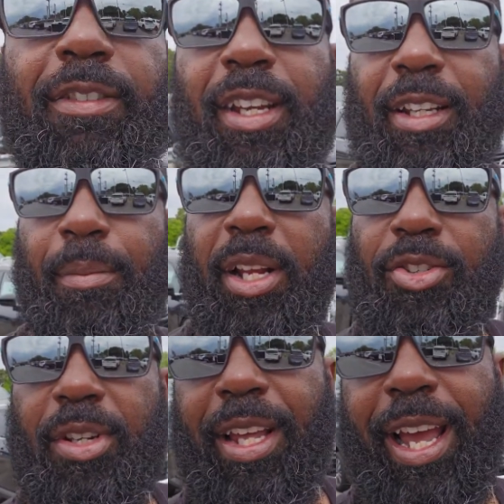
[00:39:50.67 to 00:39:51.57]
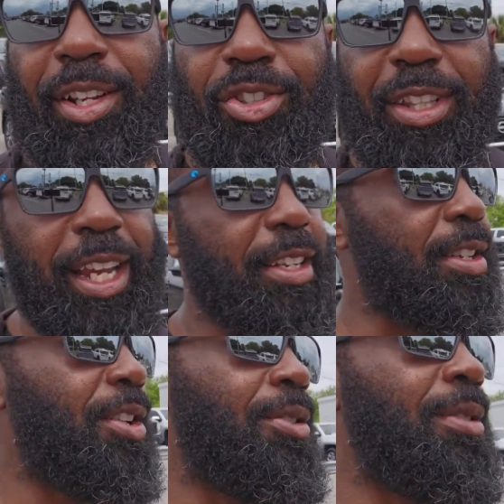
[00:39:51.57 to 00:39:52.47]
said to mention that she thinks
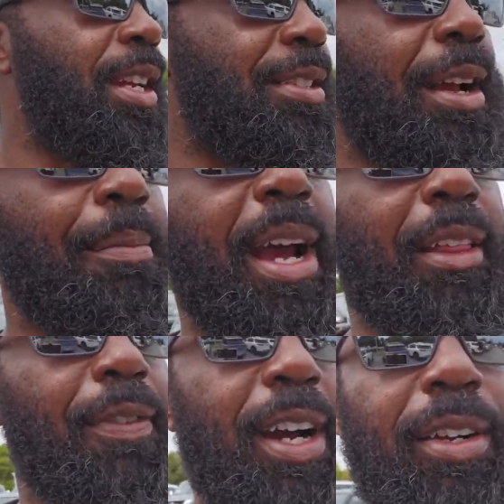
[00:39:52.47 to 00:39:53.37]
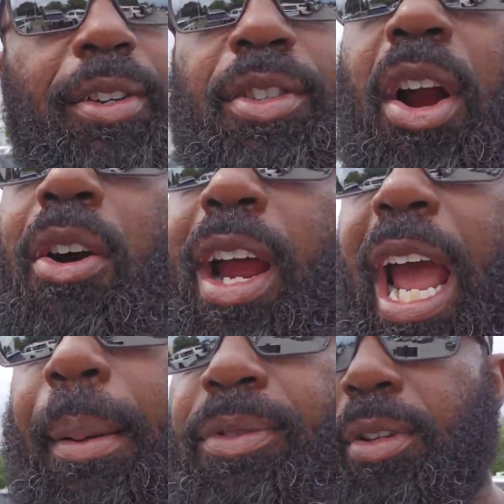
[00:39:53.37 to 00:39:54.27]
the new Nissan Pathfinders are
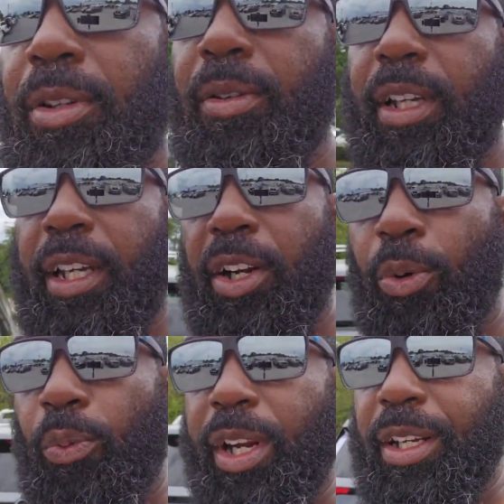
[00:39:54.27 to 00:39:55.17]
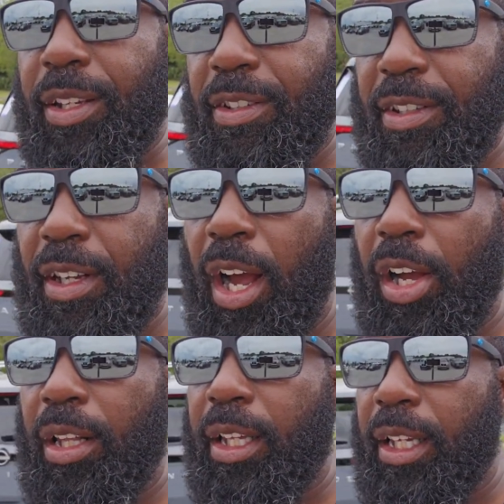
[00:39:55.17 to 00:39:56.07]
absolutely horrendous,
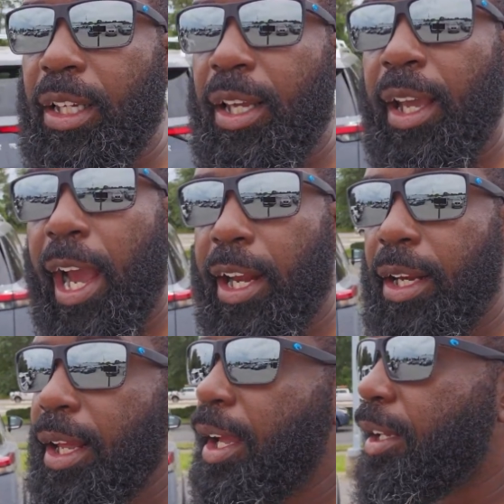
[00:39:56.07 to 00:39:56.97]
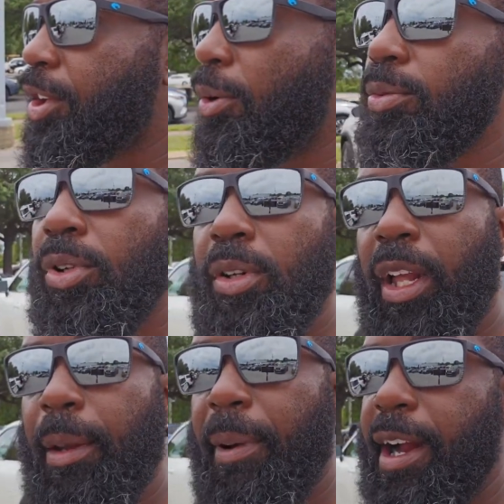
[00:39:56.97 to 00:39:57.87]
ugly, and don't look
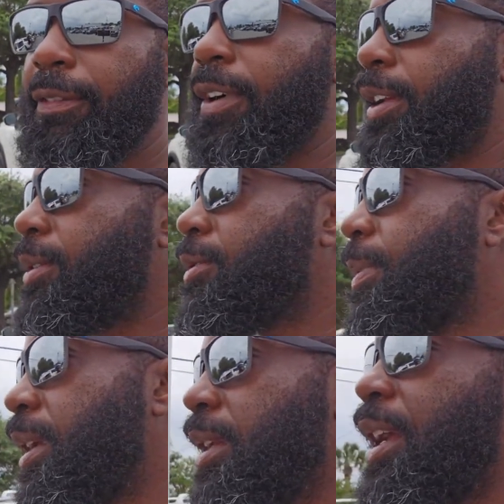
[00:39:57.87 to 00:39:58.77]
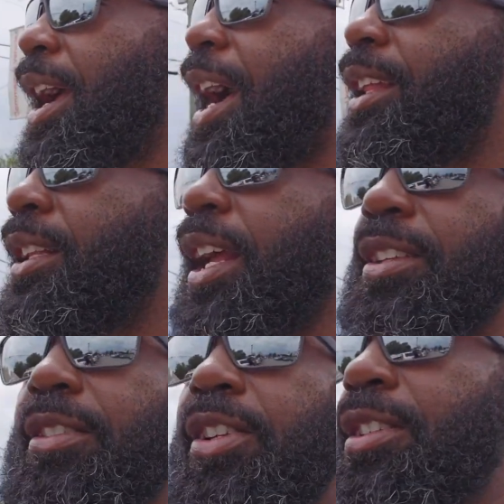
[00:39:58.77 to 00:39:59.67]
like Pathfinders. But I think
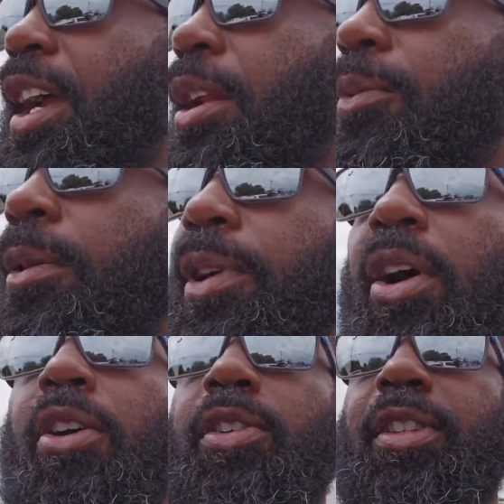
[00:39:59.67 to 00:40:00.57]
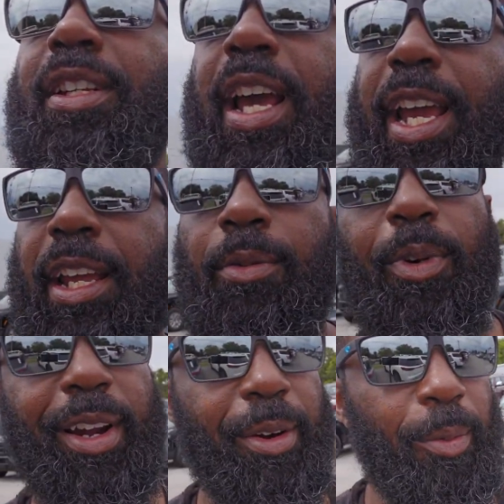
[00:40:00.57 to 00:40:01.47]
that's just kind of where we are today, where